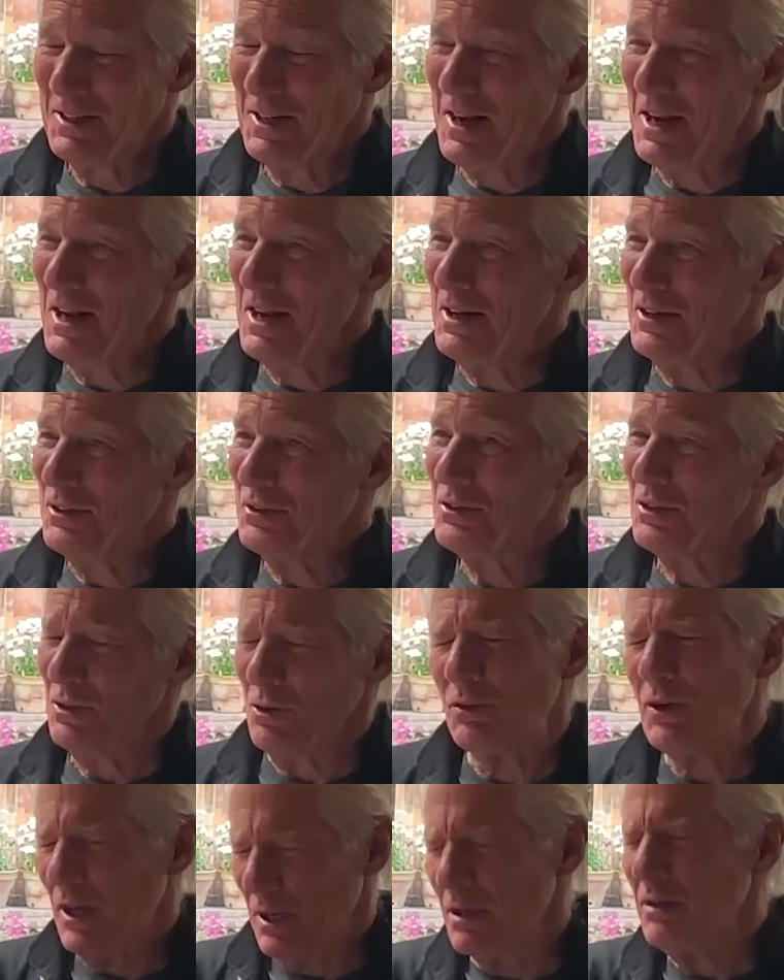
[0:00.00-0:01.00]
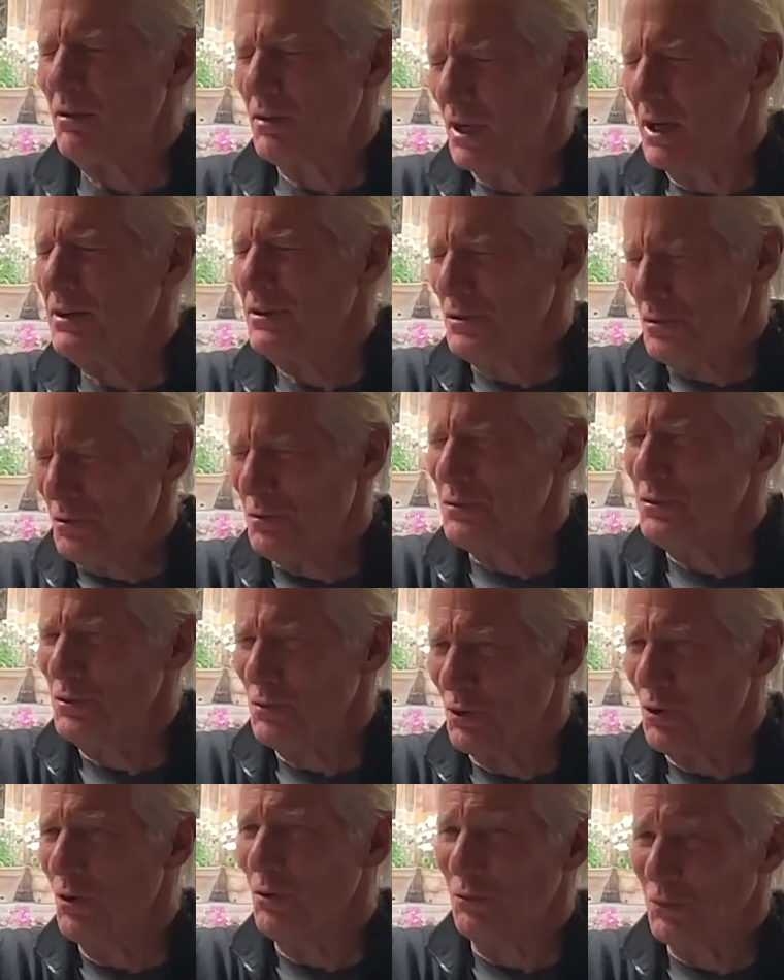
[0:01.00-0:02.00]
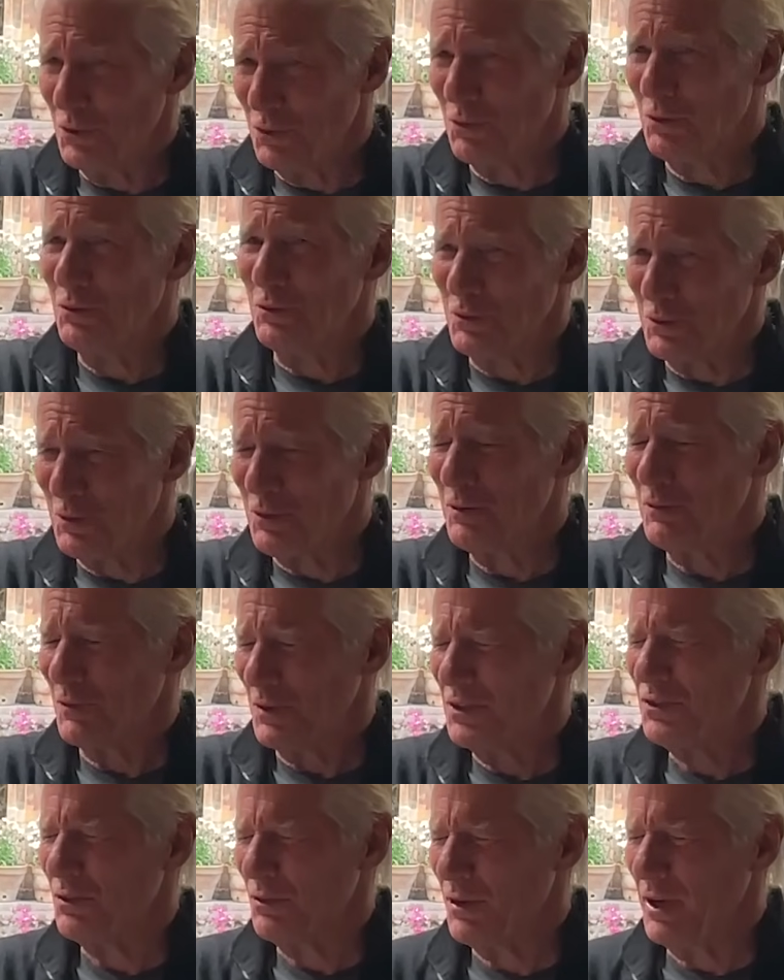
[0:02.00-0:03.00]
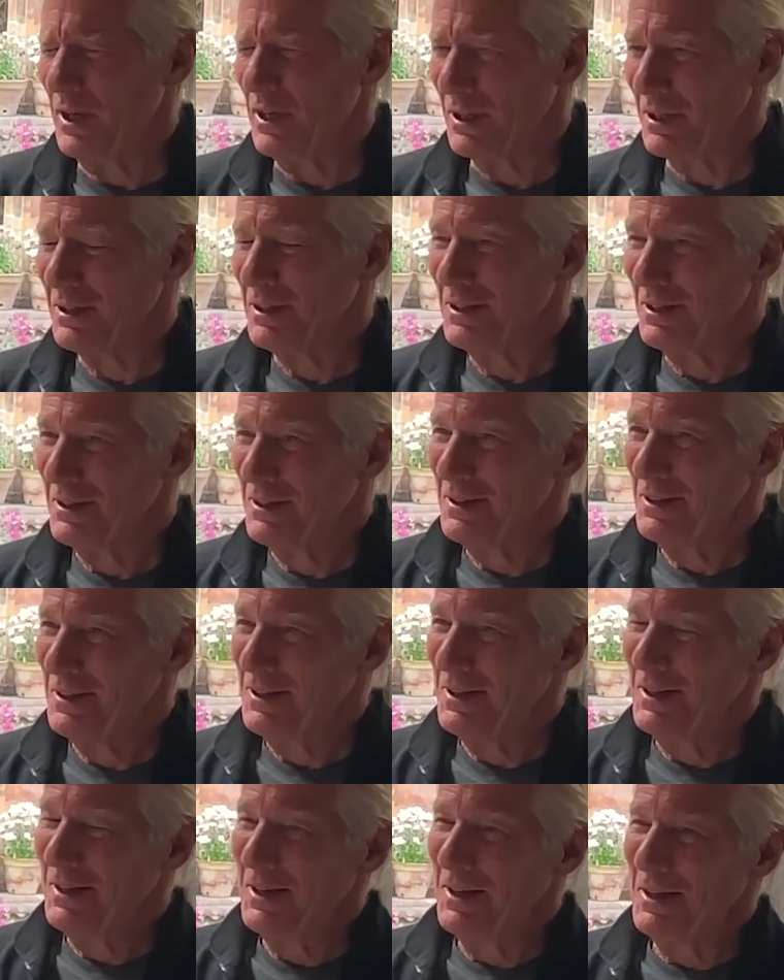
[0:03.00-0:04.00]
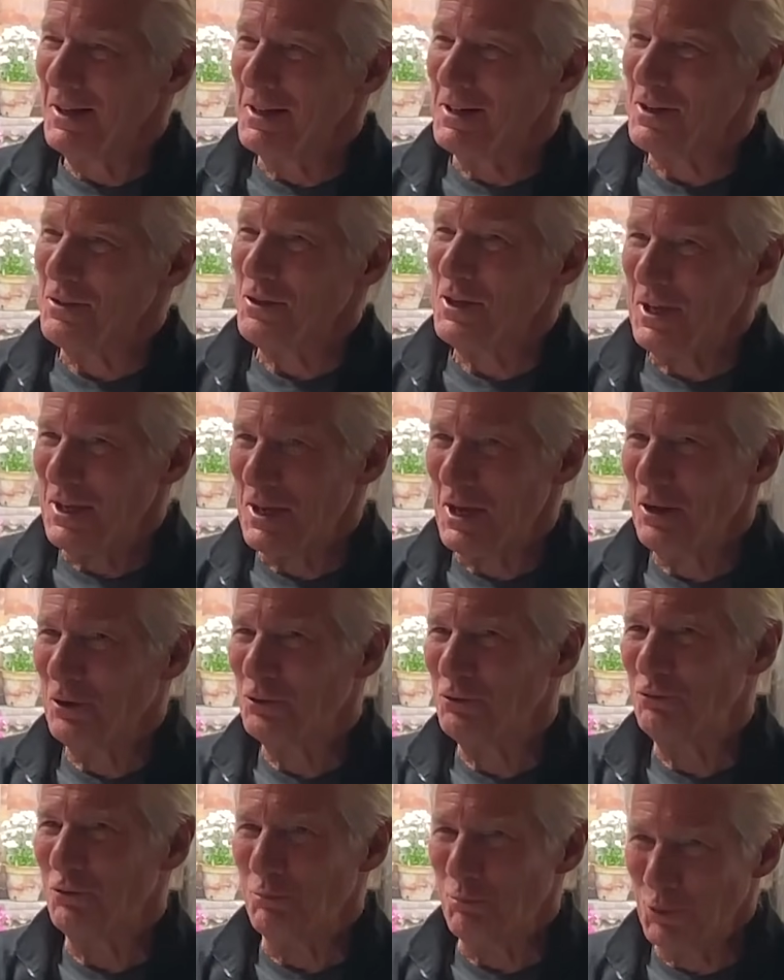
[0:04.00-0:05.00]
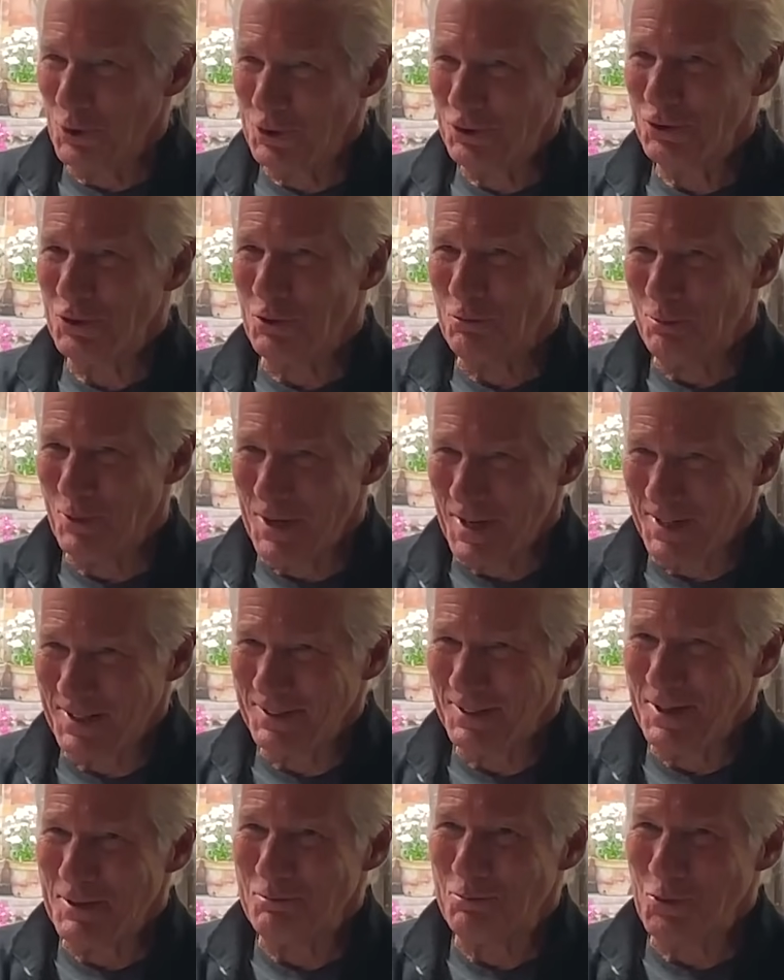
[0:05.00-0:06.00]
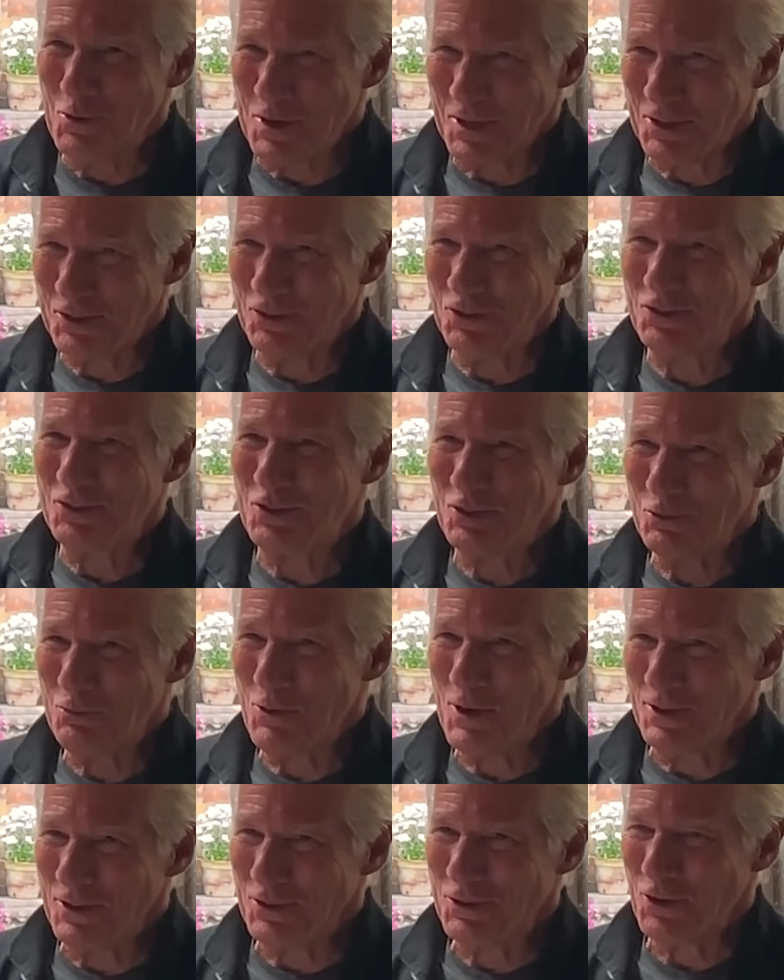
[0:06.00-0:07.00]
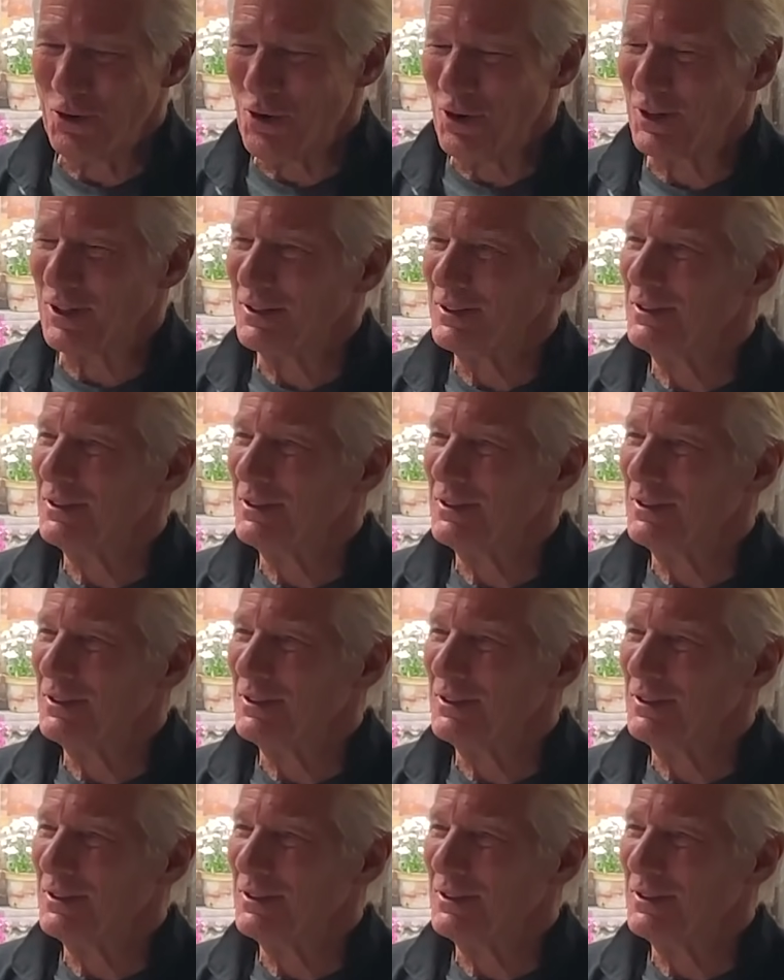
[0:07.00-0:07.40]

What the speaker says: And he said, okay, you go. It's okay. And I think he held Fabrizio back at that point because he still wanted to talk.